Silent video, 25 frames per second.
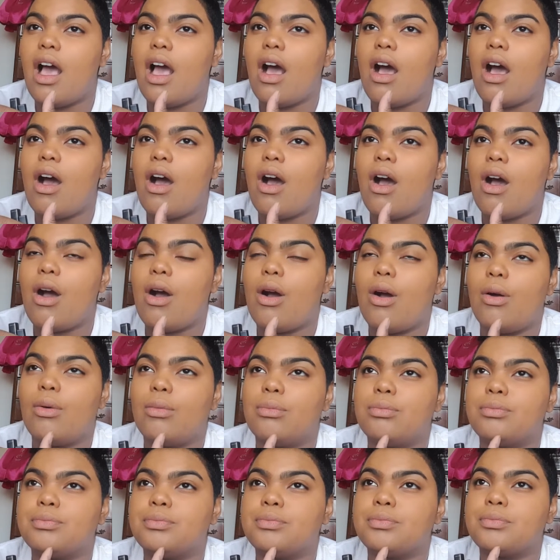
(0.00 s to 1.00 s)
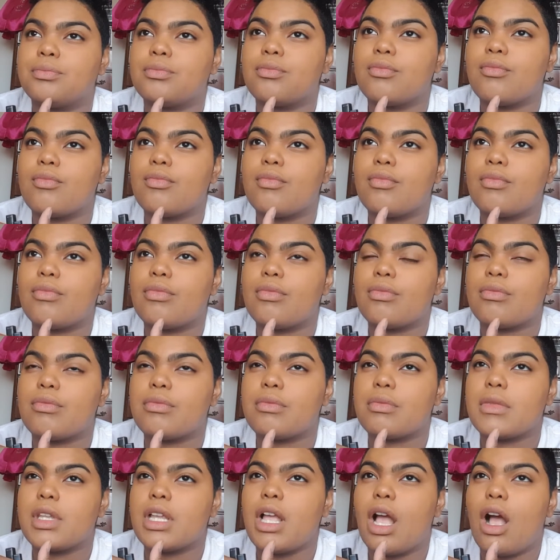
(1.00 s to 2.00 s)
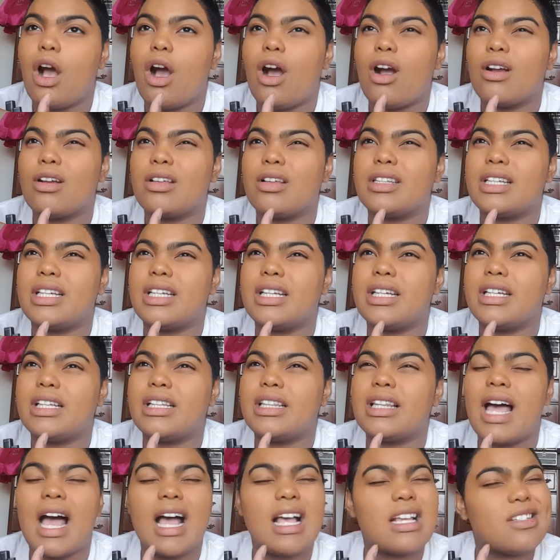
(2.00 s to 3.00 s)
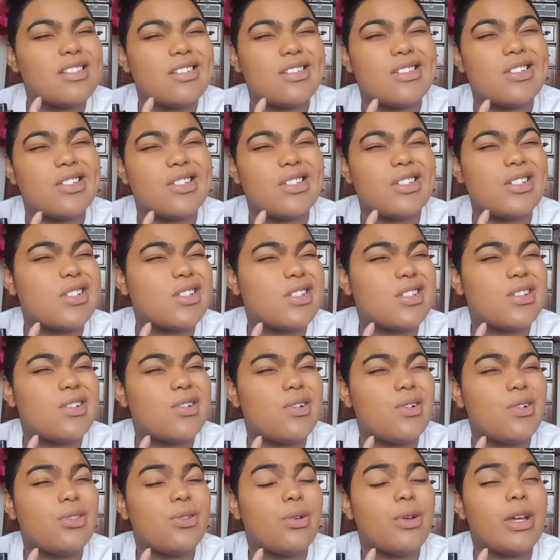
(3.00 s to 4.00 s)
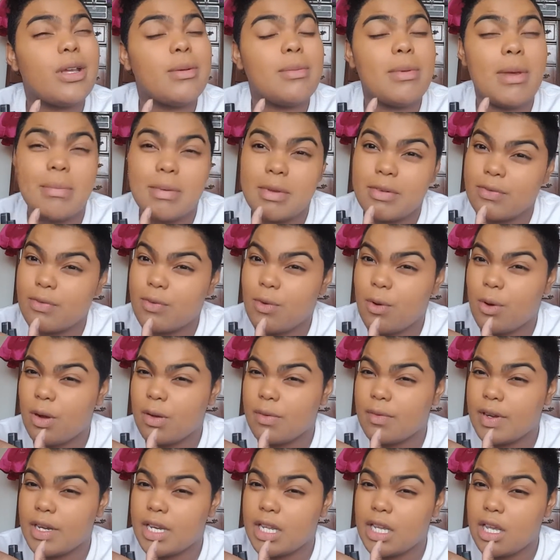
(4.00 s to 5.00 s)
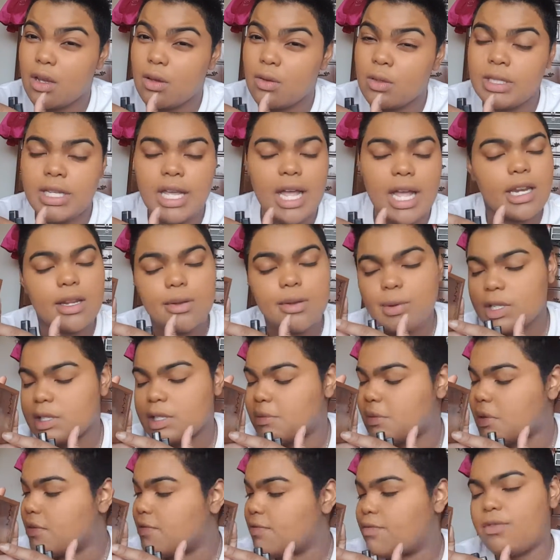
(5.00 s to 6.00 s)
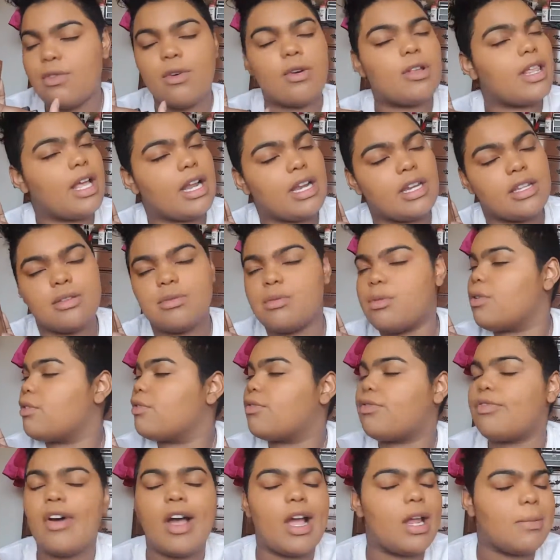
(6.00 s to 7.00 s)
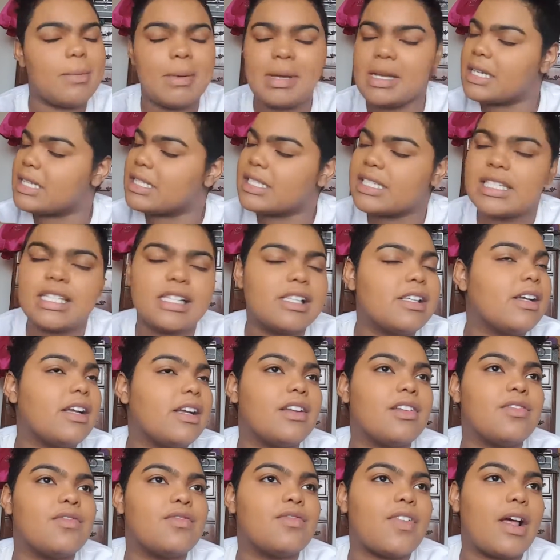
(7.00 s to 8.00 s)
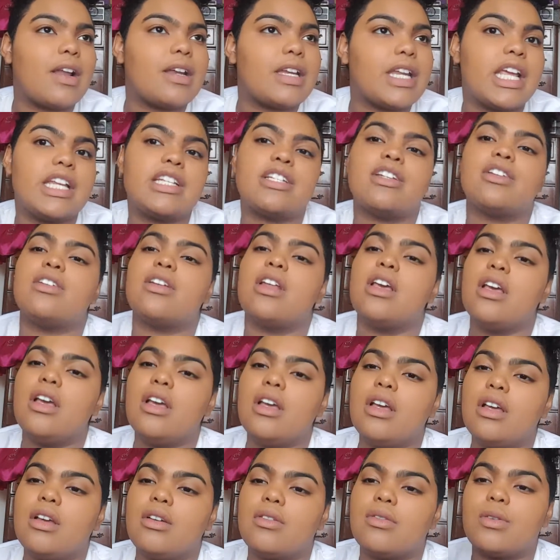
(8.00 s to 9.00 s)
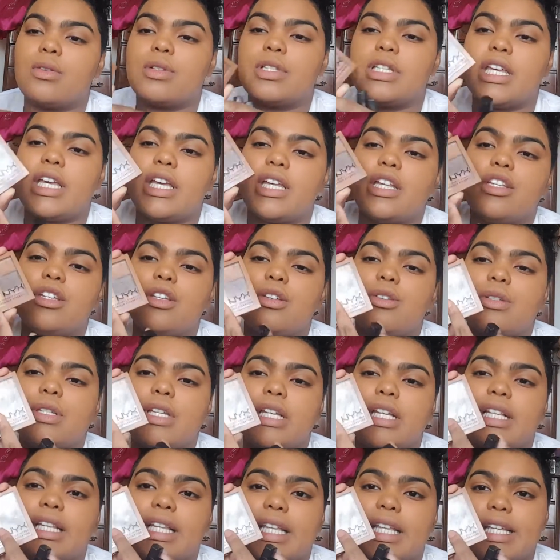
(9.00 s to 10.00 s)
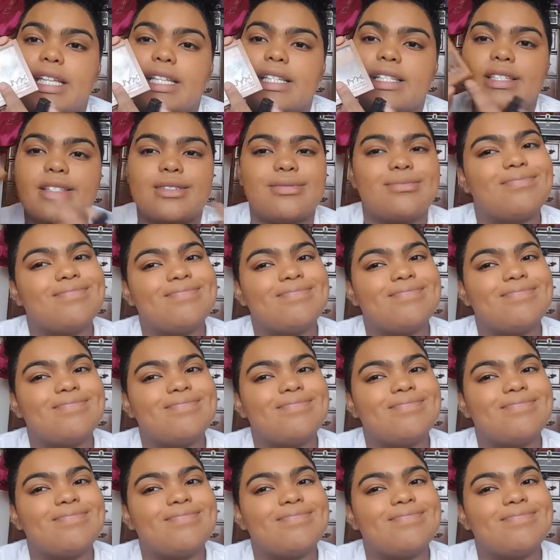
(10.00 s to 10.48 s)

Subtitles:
are the last 2-3 before videos. Any ones before that, you will find my concealer and foundation routine using these.